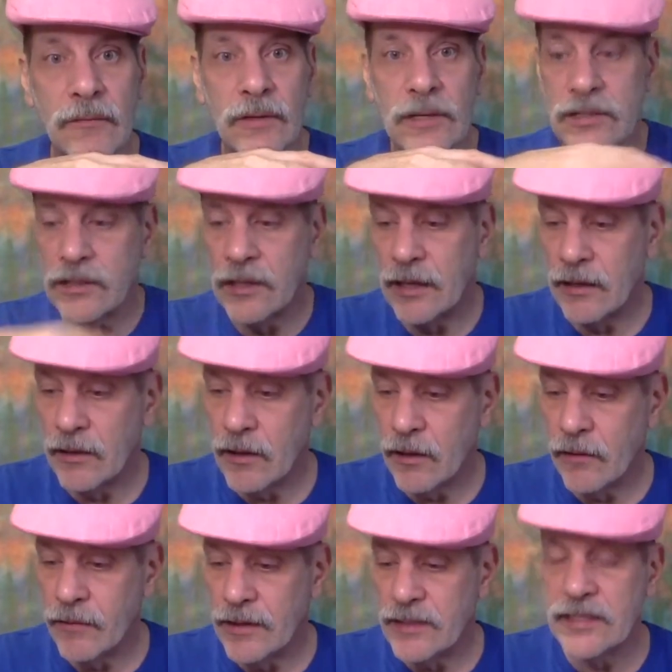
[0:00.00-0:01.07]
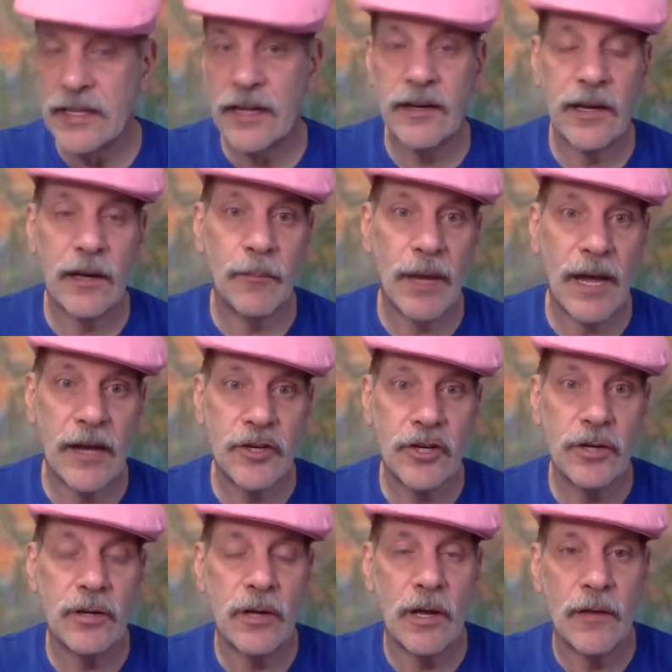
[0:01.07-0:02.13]
of listening, of extending
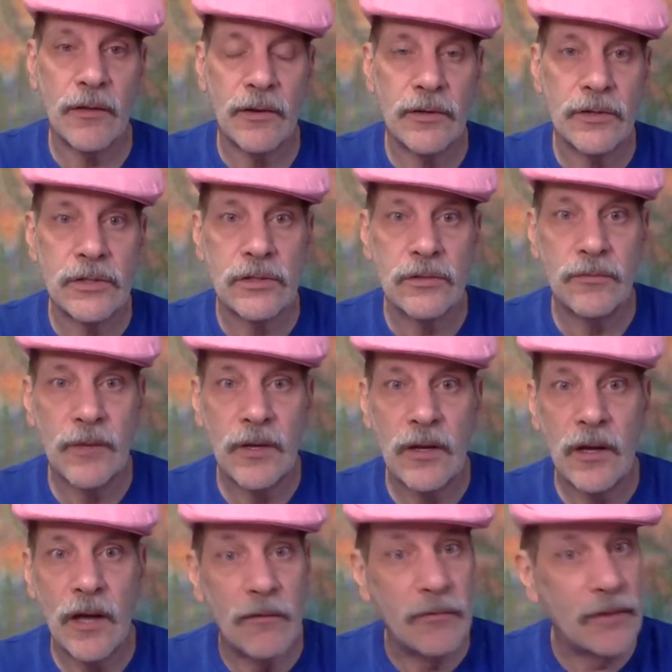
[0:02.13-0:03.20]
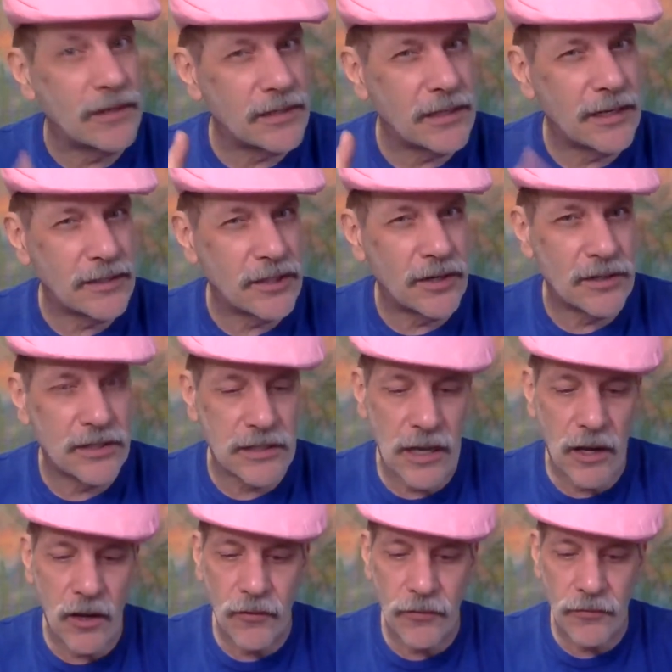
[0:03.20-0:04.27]
compassion to others, of listening to
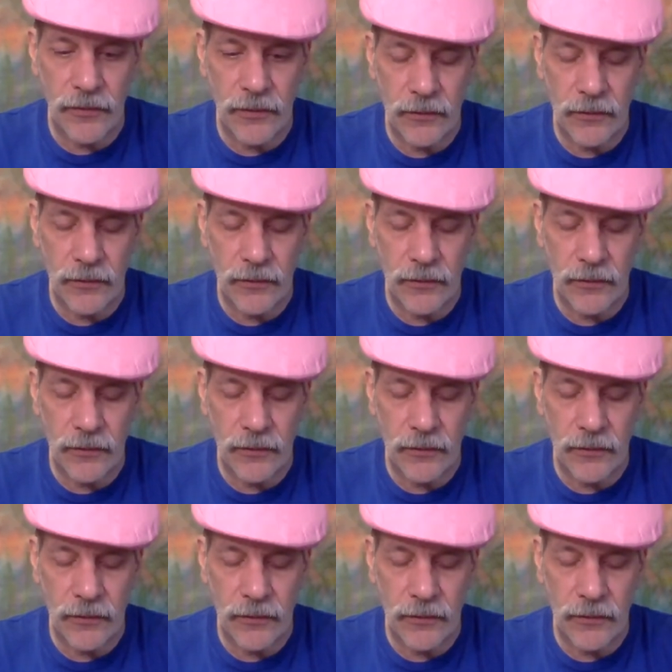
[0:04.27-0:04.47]
yourself,